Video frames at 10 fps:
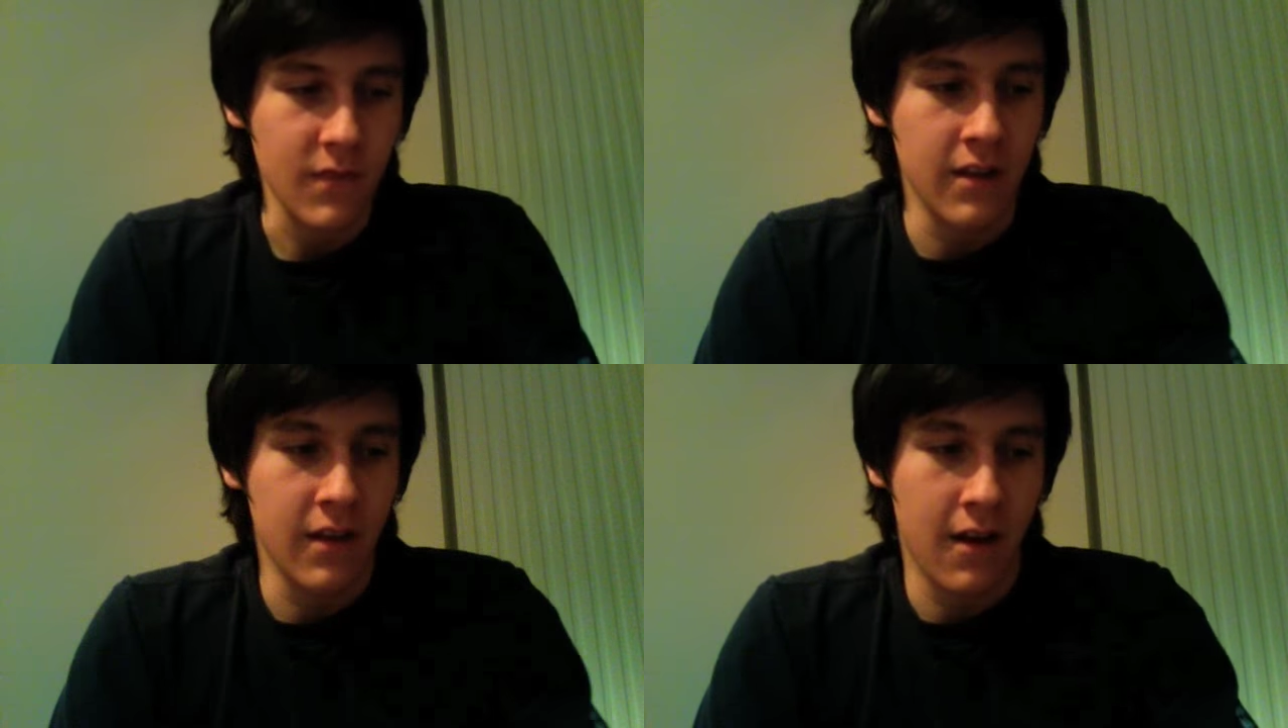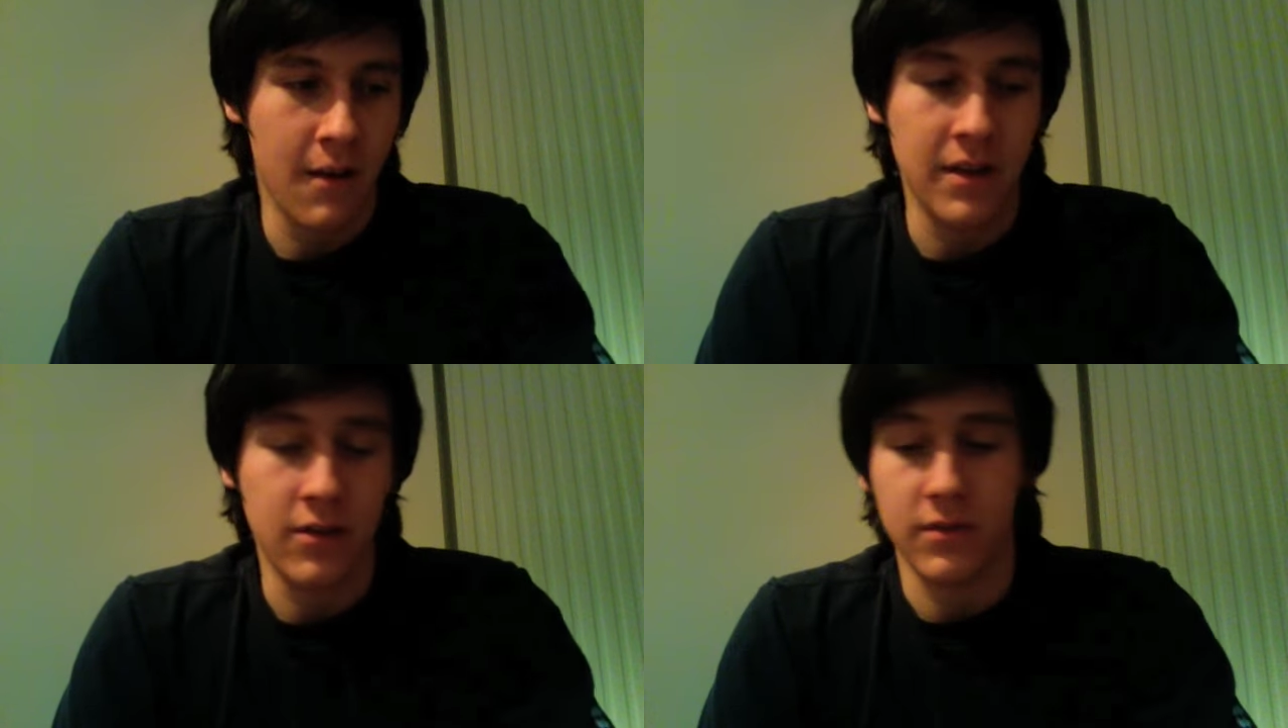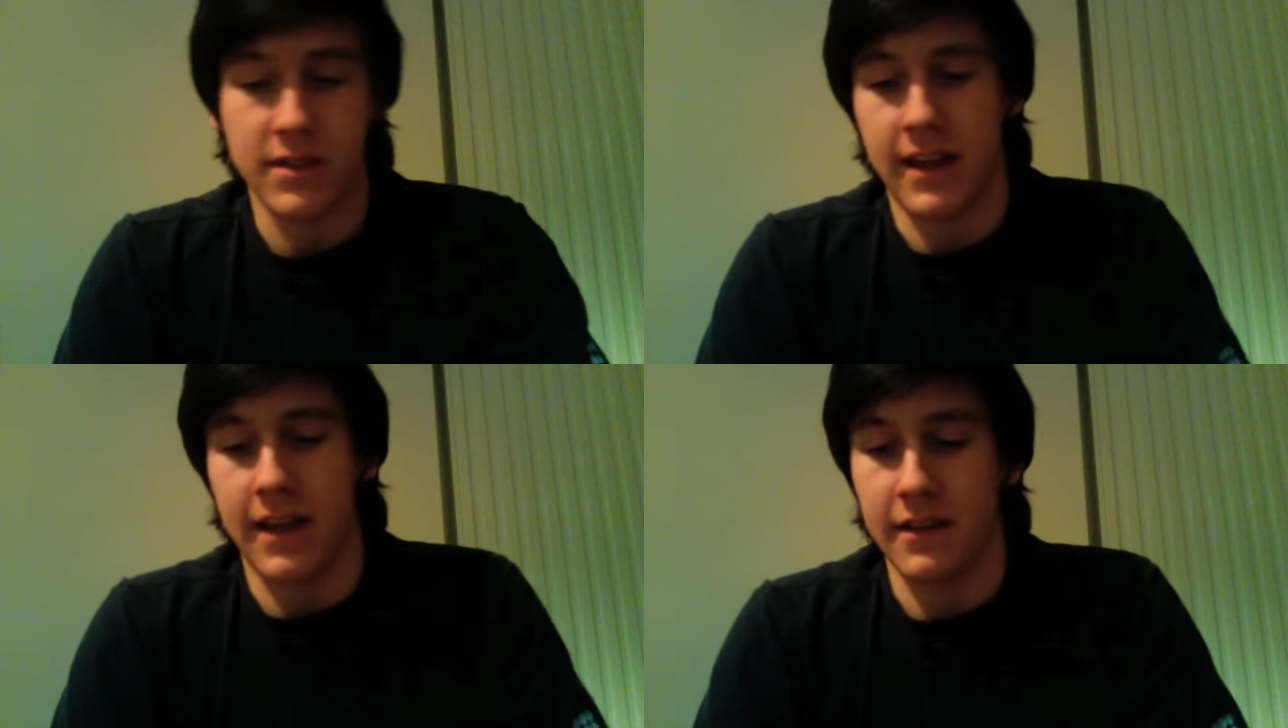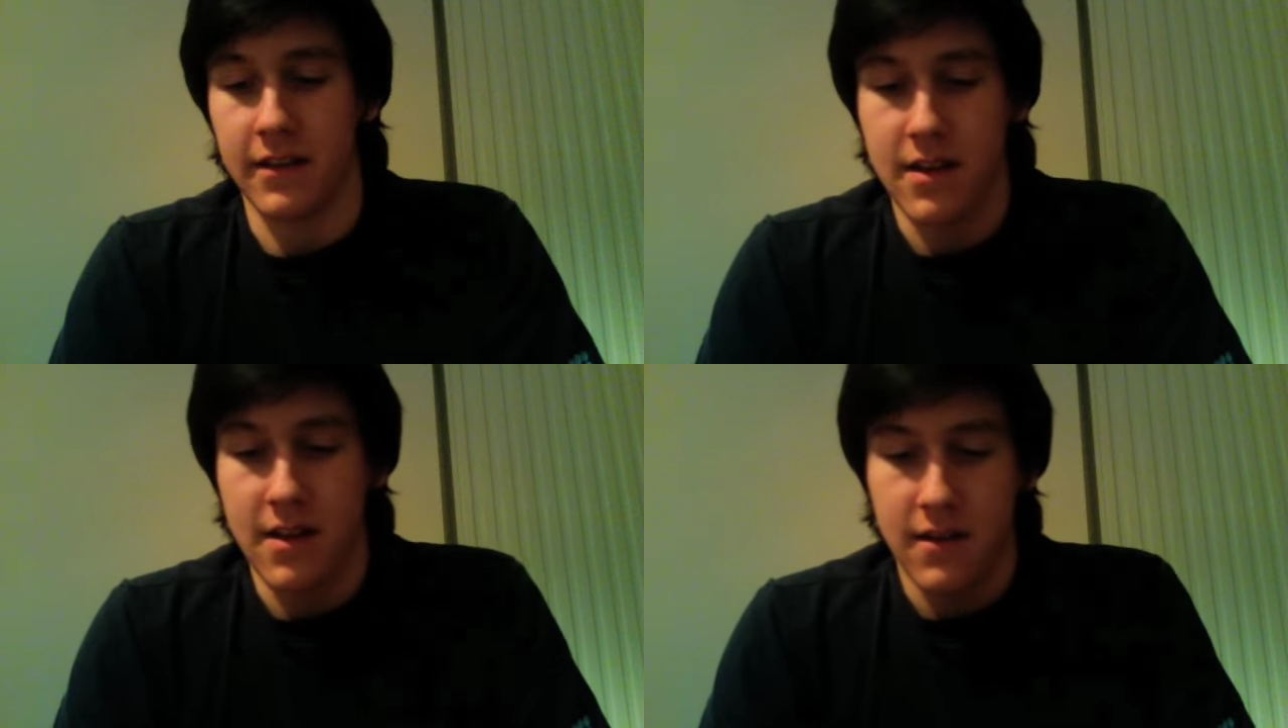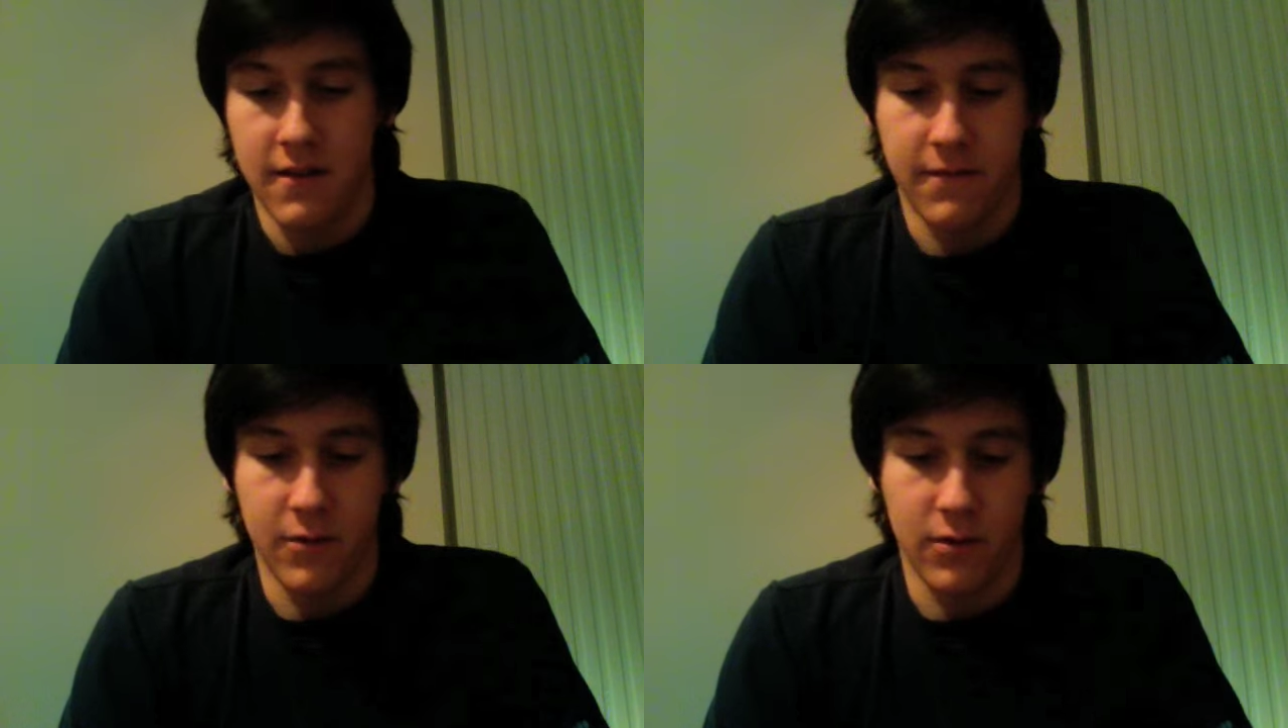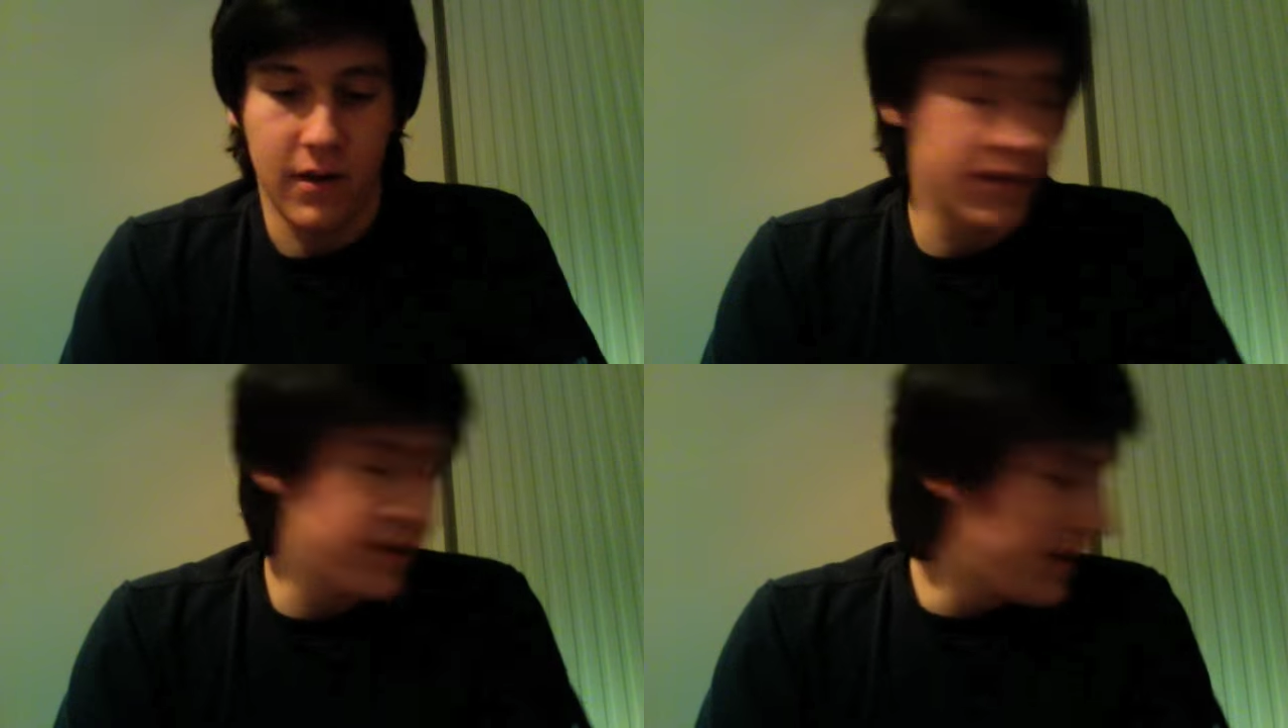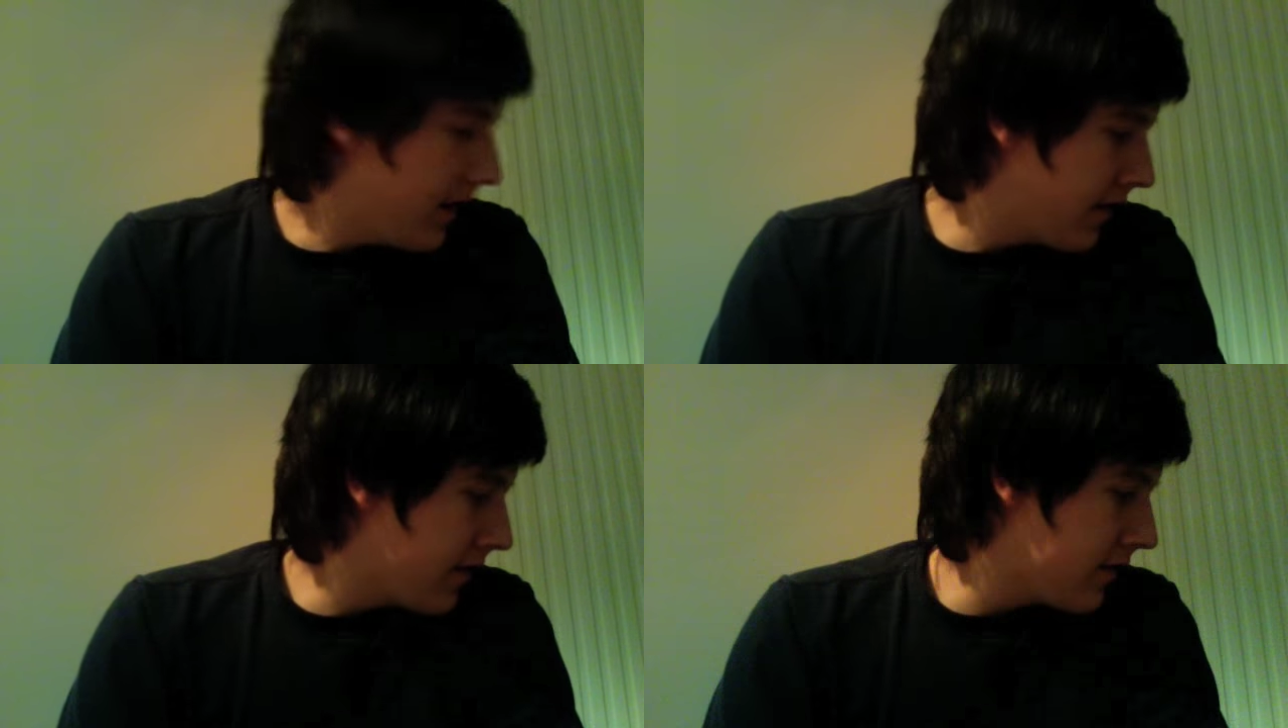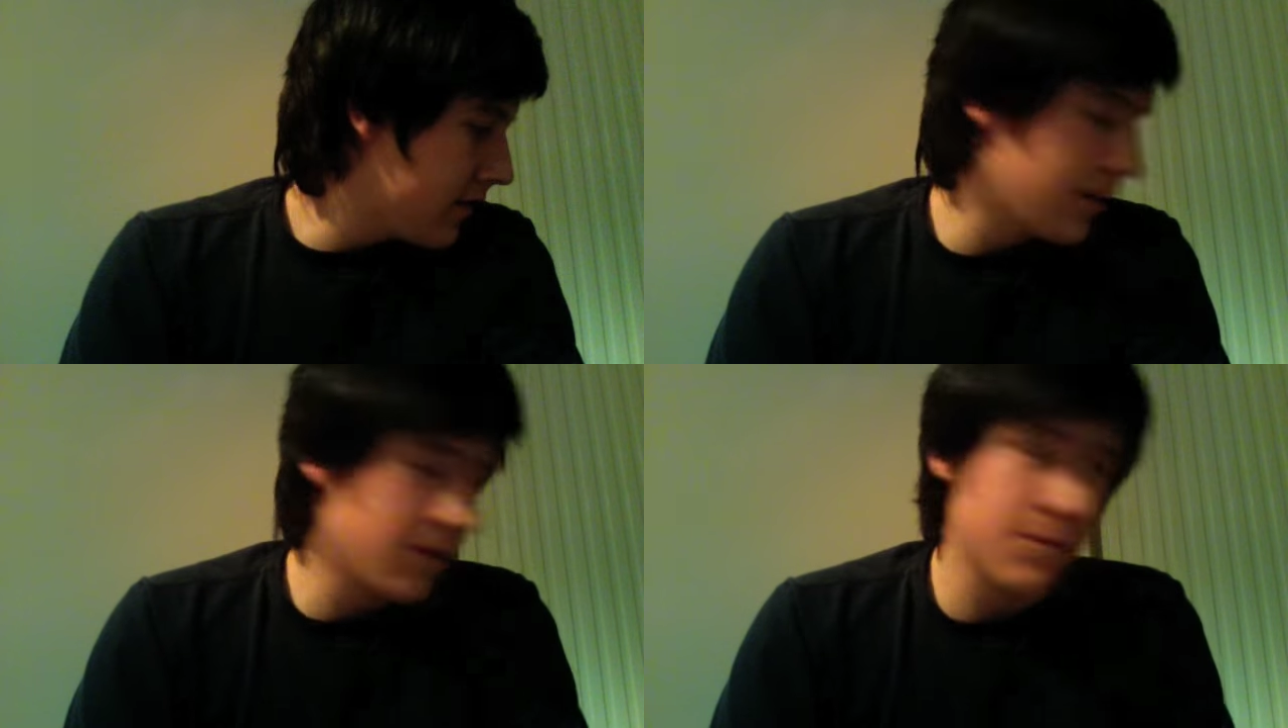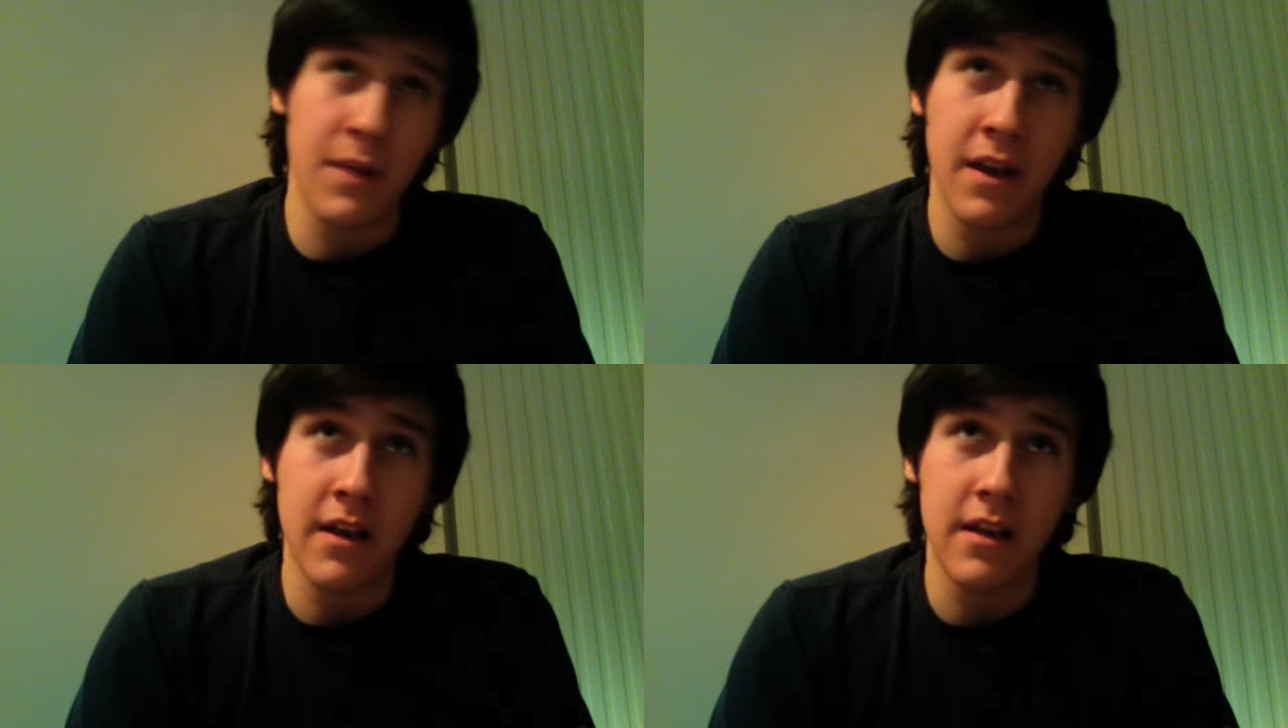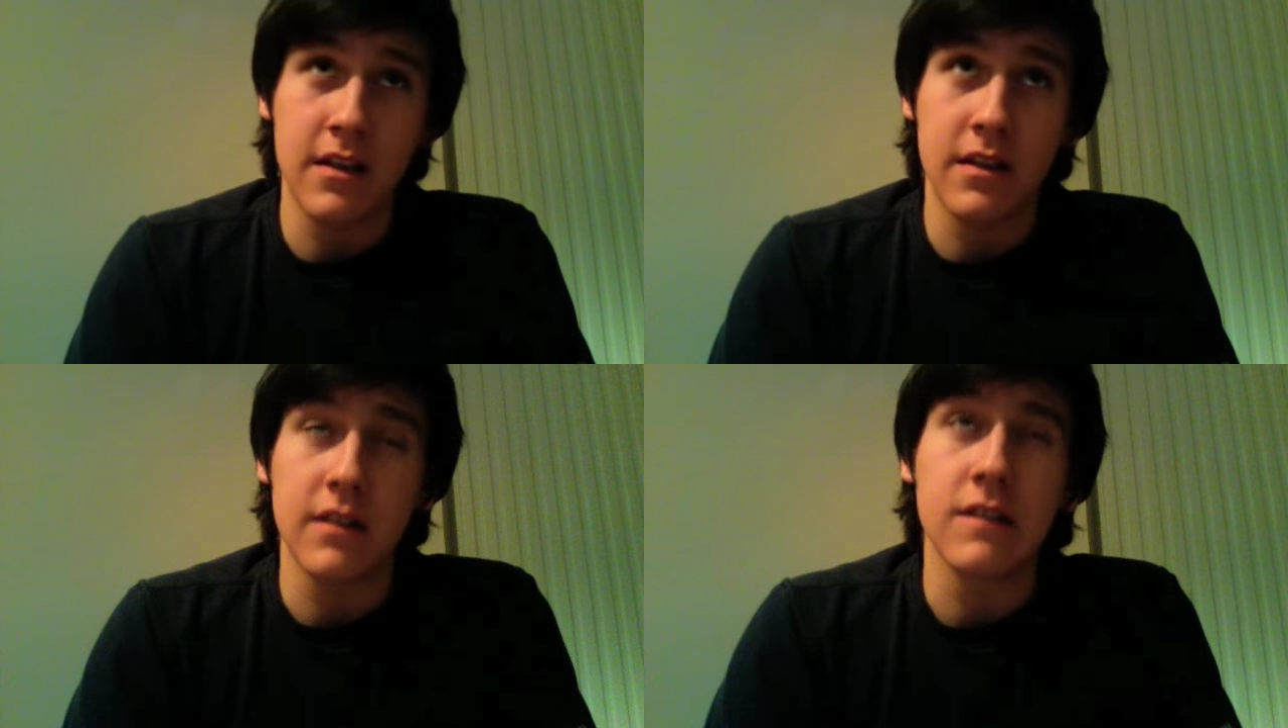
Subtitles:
altogether, I think I paid